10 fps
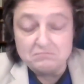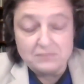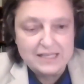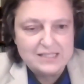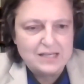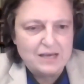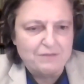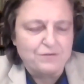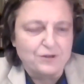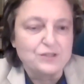let's say,
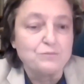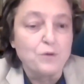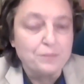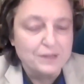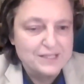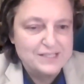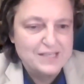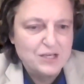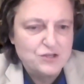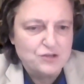further
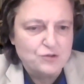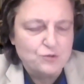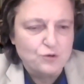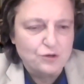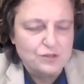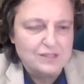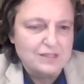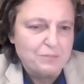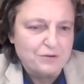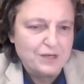mobilization towards a
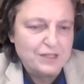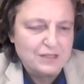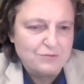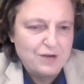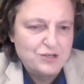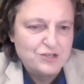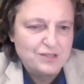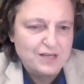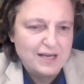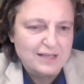deeper
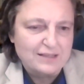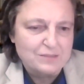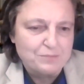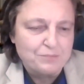integration and